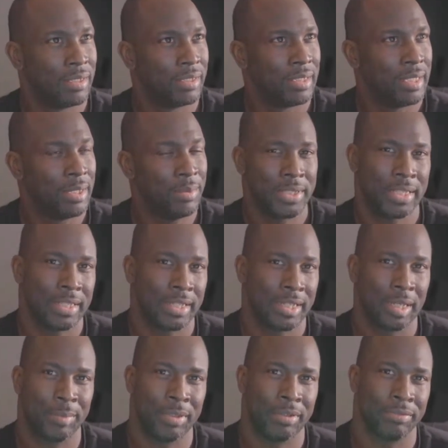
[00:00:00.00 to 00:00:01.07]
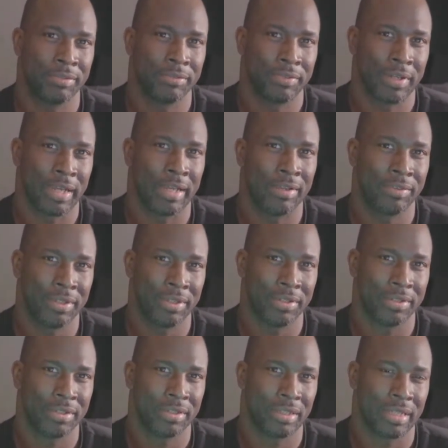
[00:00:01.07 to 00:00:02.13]
He was at that company for five
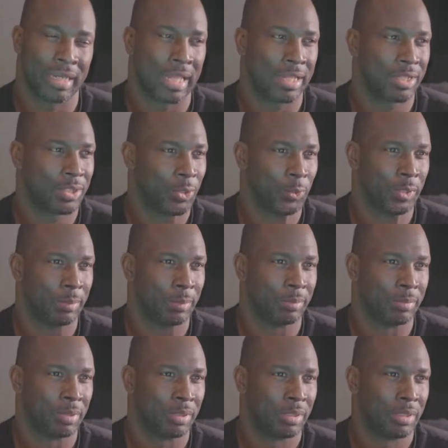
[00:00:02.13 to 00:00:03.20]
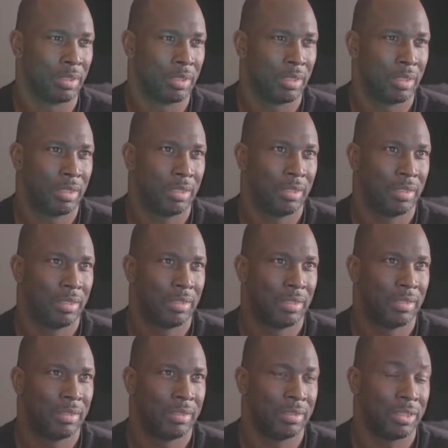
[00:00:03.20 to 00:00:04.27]
years. And I told him,
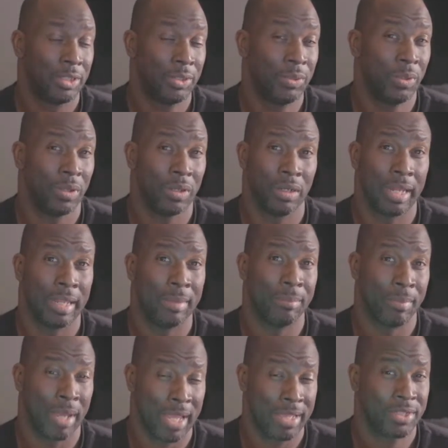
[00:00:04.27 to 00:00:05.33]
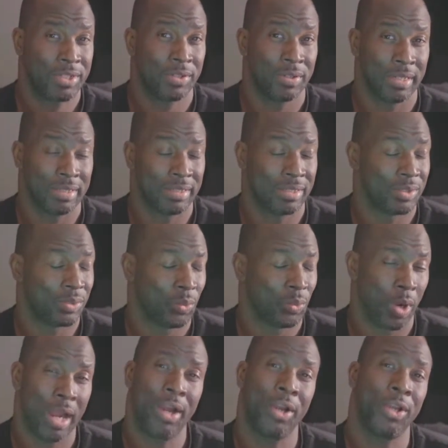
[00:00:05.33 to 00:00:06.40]
You are a master at this.
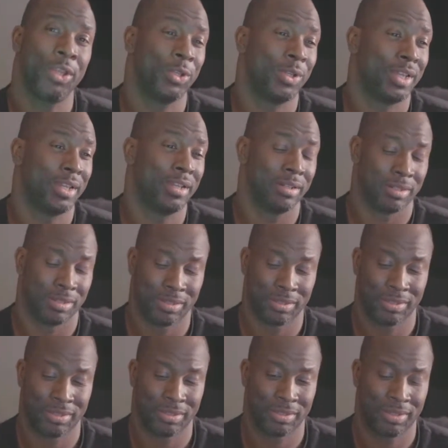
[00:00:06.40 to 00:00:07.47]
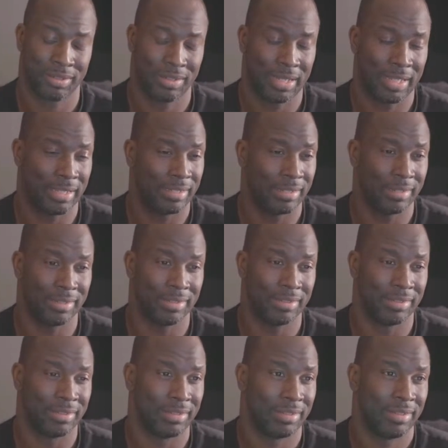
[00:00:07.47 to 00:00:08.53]
Why are you here? And uh,
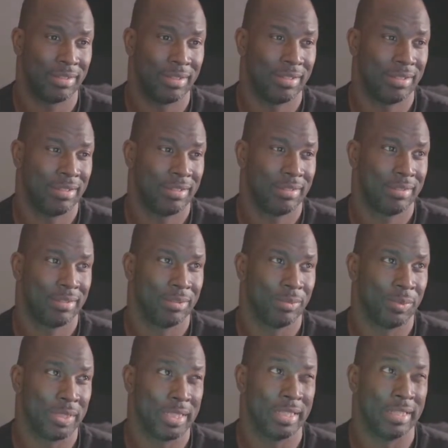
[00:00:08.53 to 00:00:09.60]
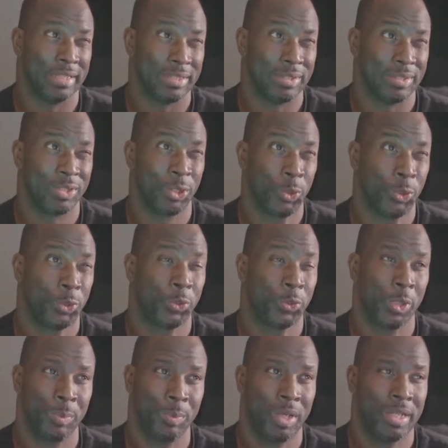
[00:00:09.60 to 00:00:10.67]
within two or
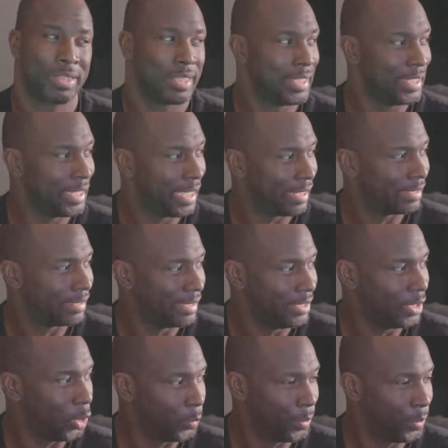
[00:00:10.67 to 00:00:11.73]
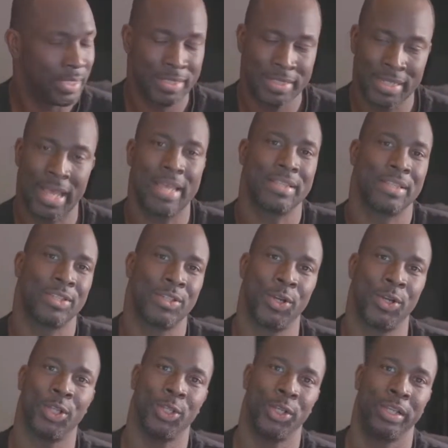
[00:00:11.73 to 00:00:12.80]
three months, he got, he opened his eyes and
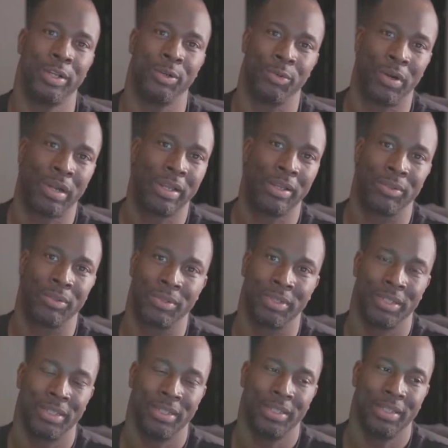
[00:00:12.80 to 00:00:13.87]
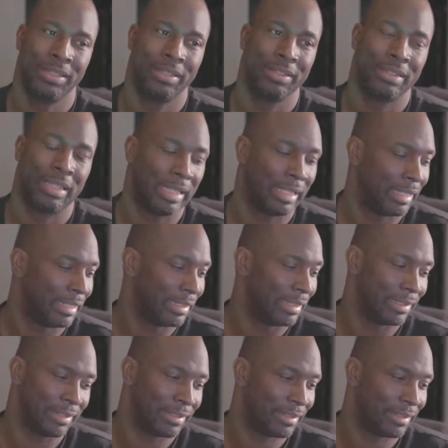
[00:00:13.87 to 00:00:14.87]
started looking around. And